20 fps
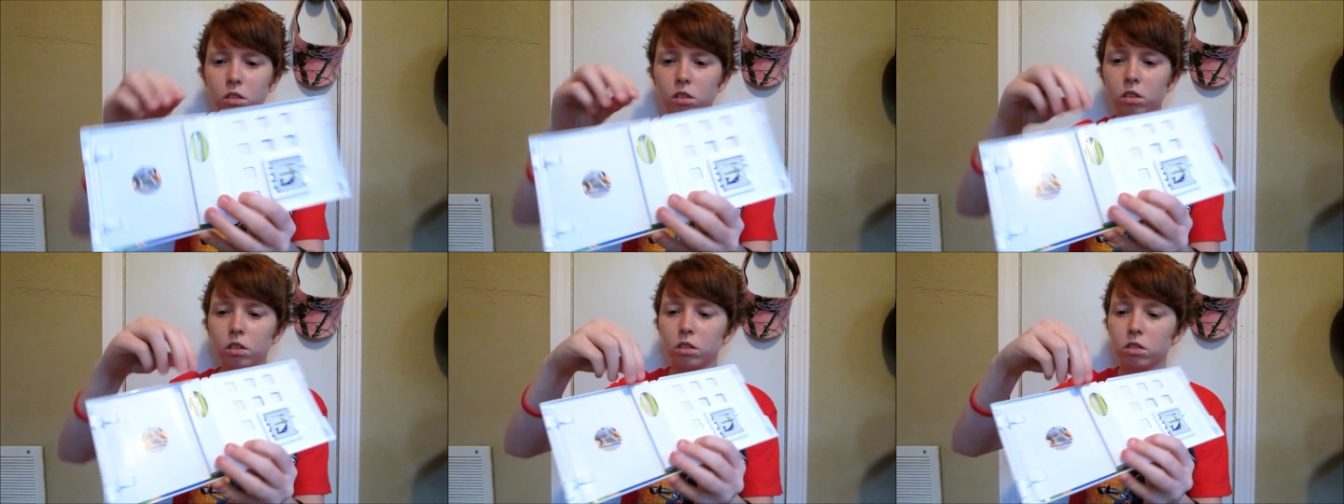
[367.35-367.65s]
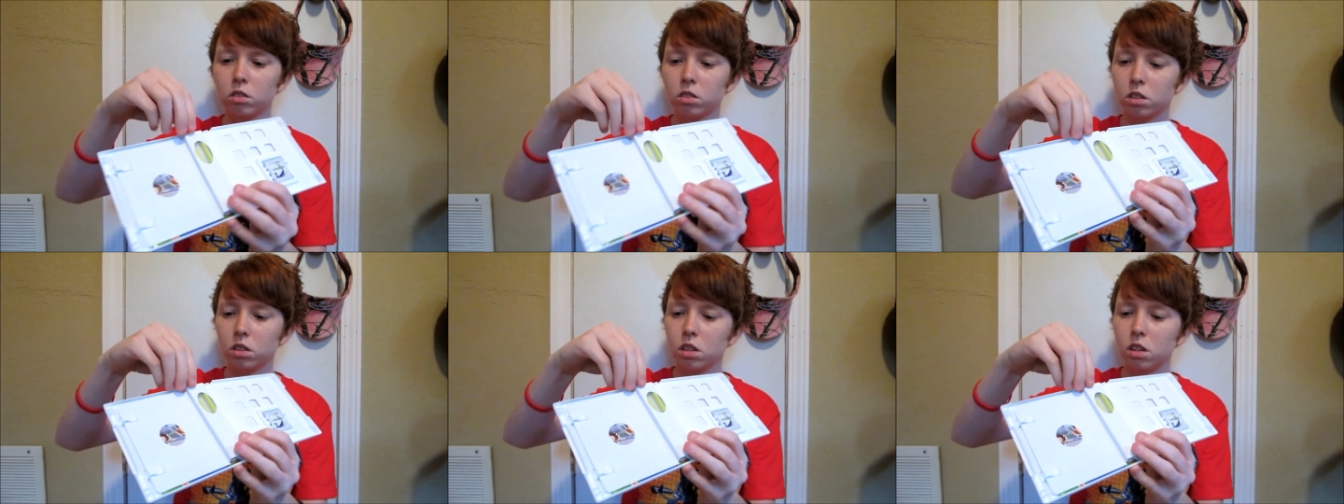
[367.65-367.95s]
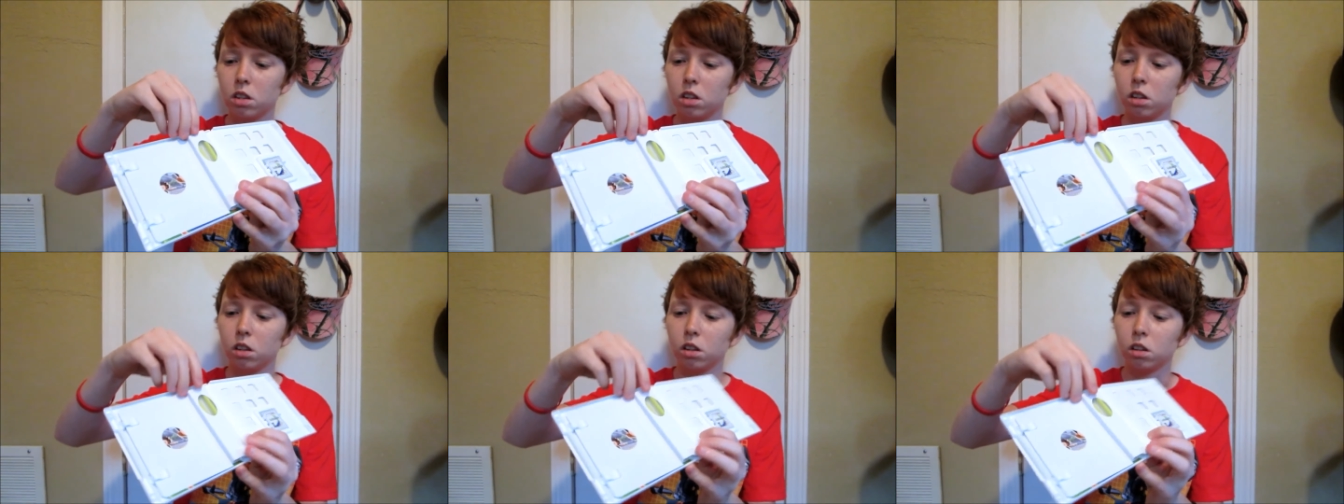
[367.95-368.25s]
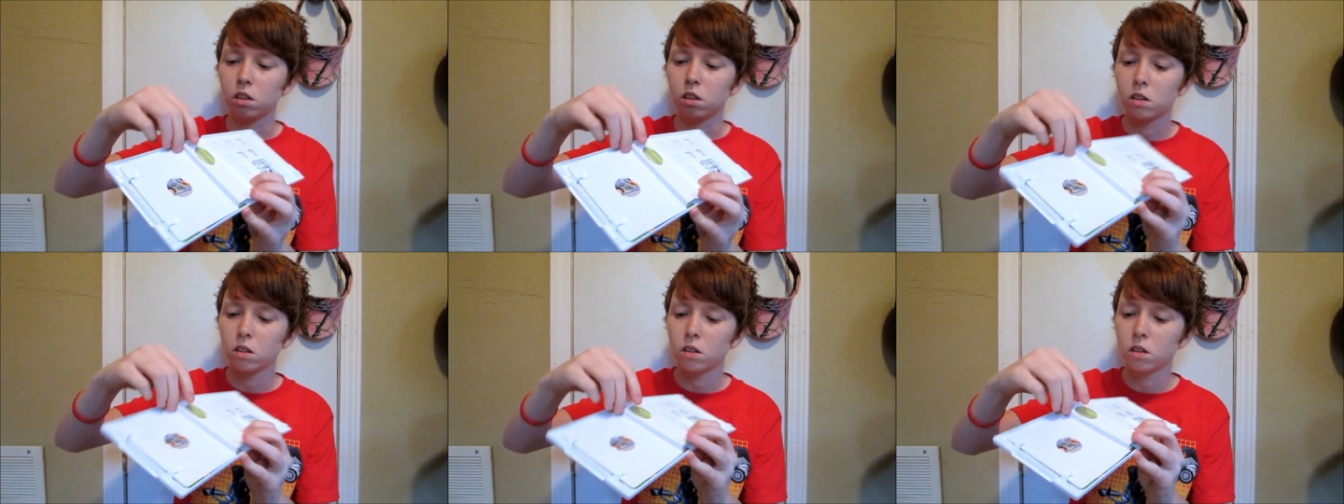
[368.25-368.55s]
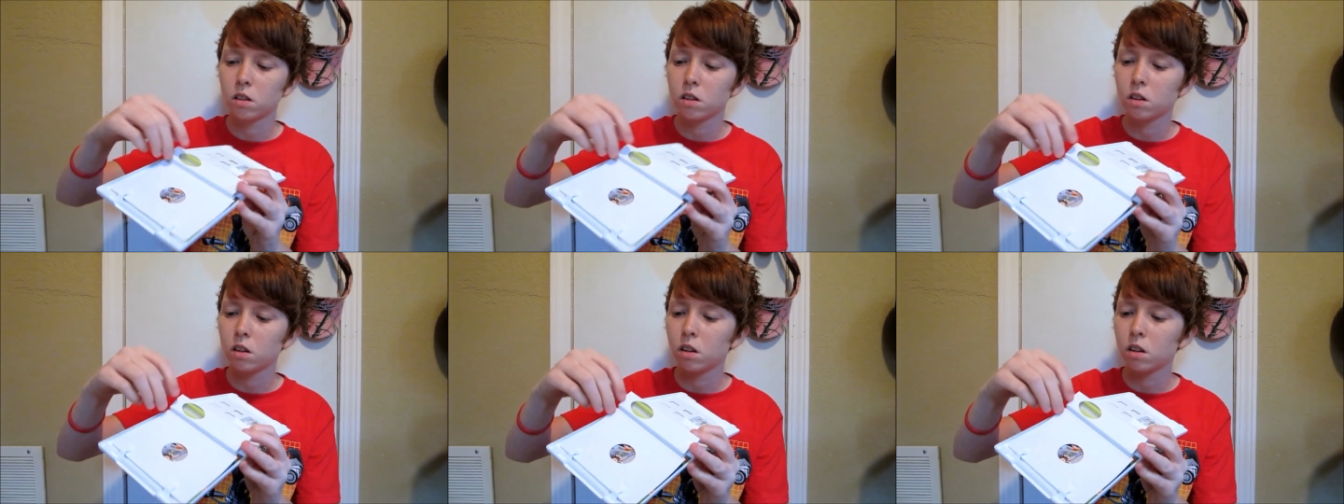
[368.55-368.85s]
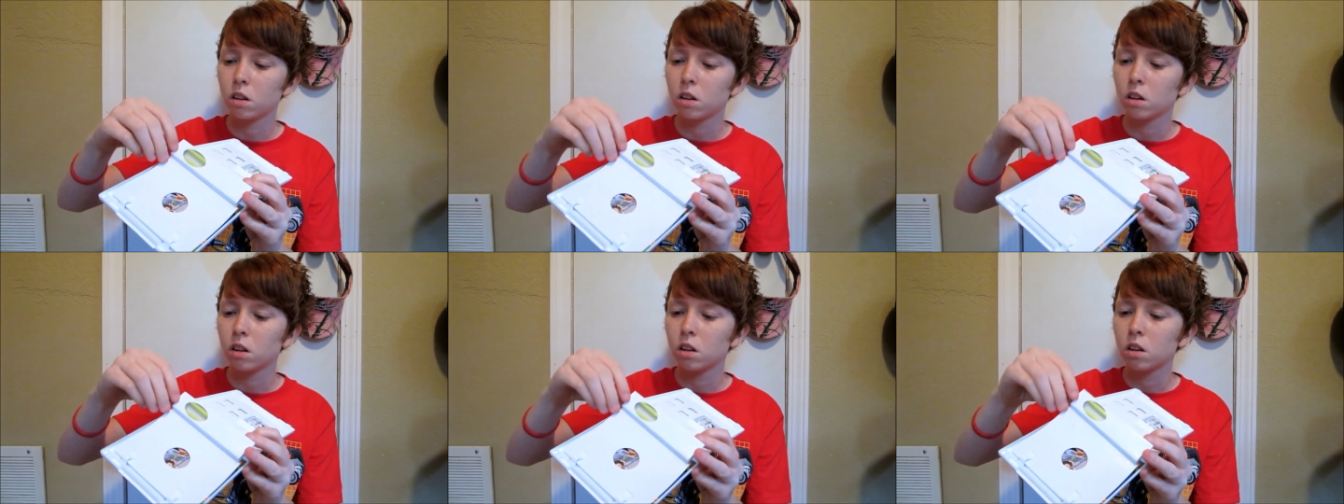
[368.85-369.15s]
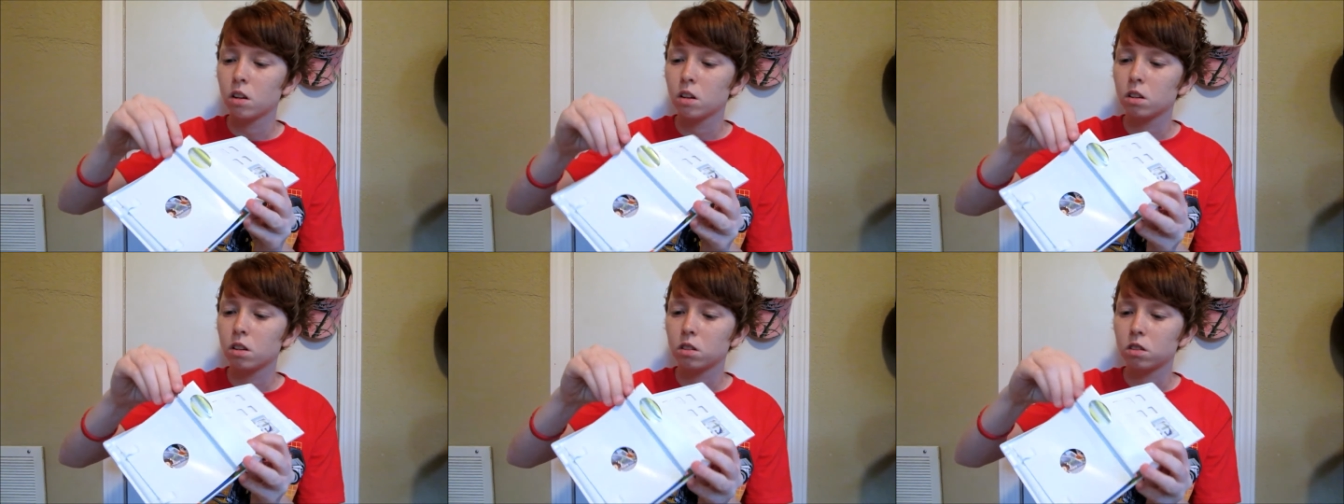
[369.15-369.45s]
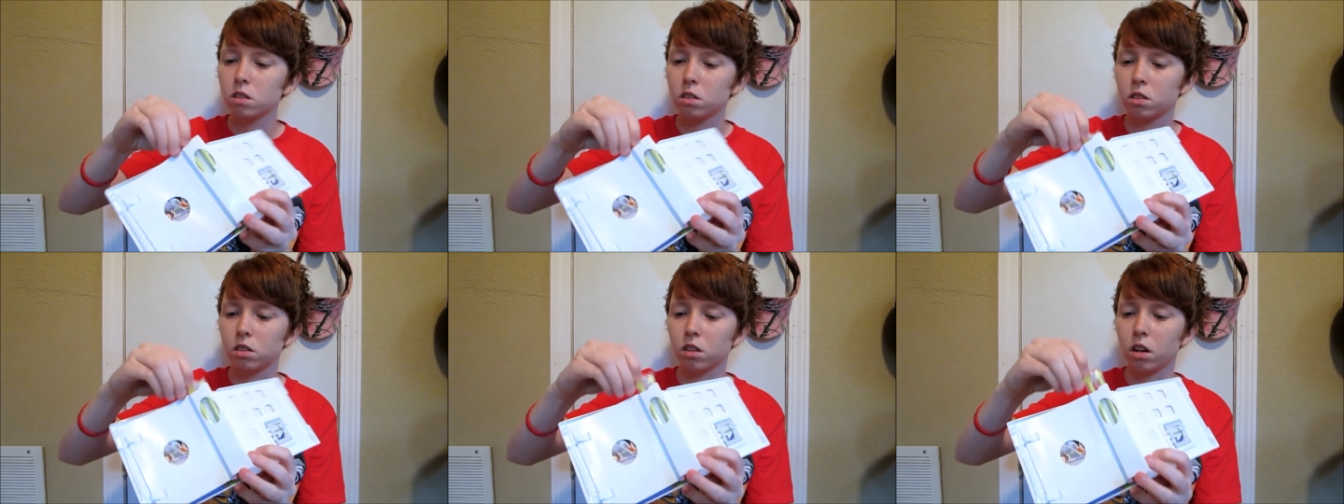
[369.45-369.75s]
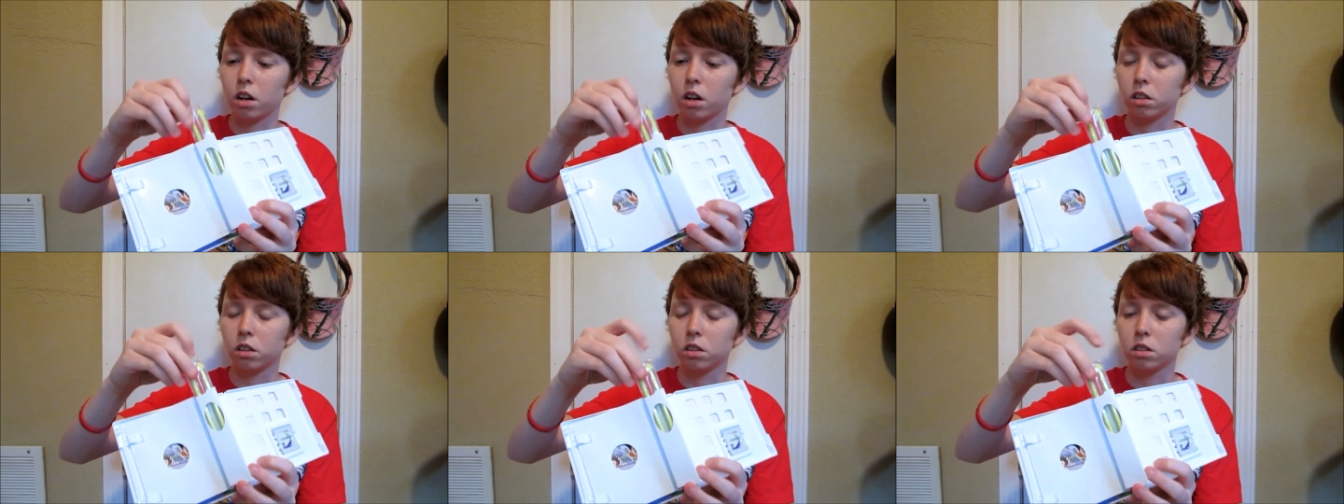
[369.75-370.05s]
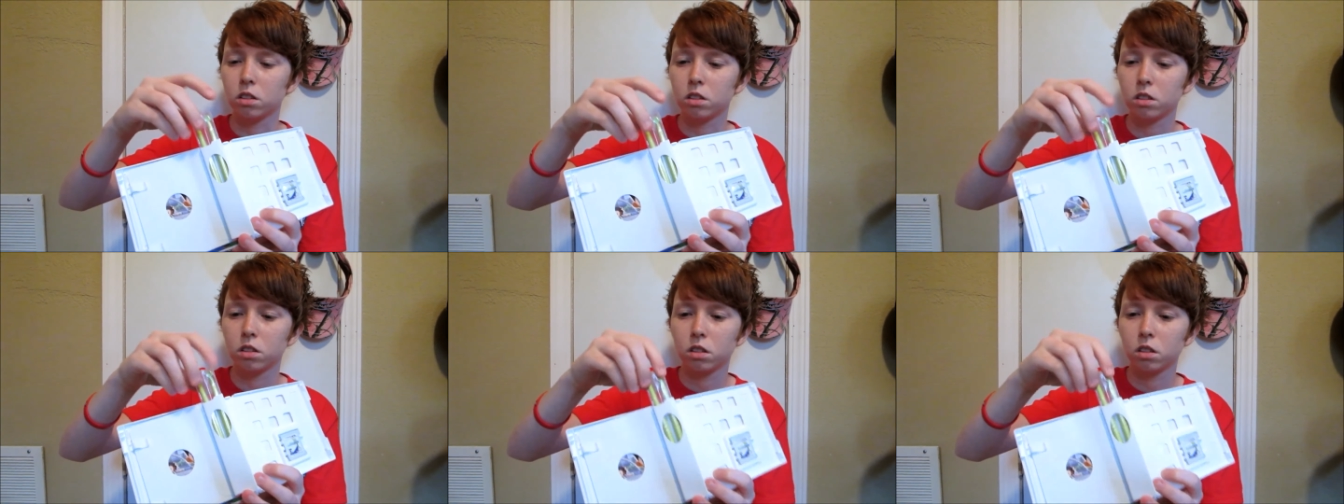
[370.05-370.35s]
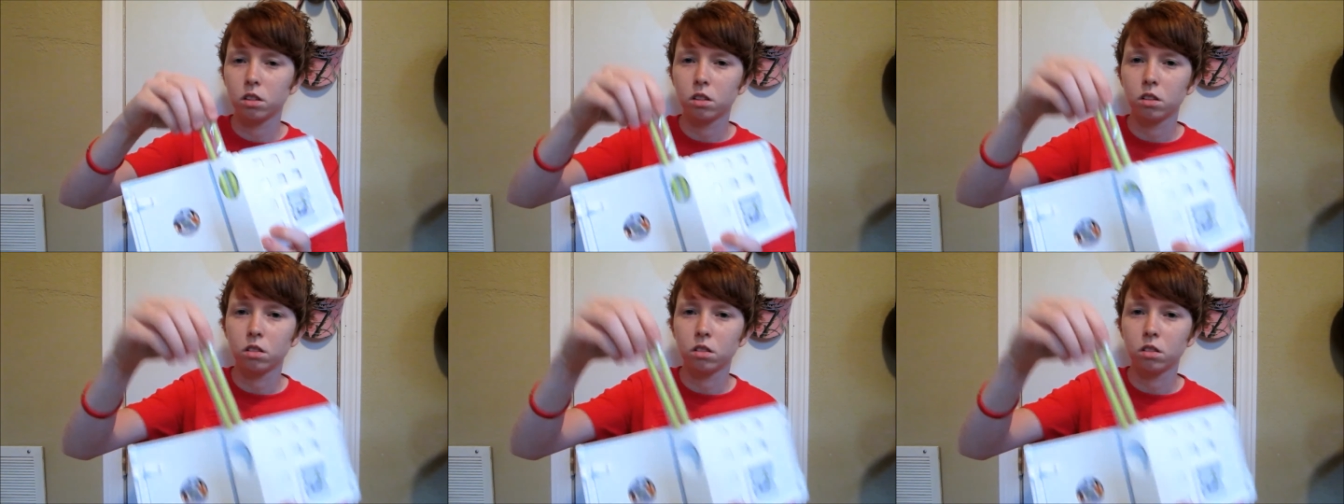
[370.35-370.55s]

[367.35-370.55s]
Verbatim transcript: Here's the stylus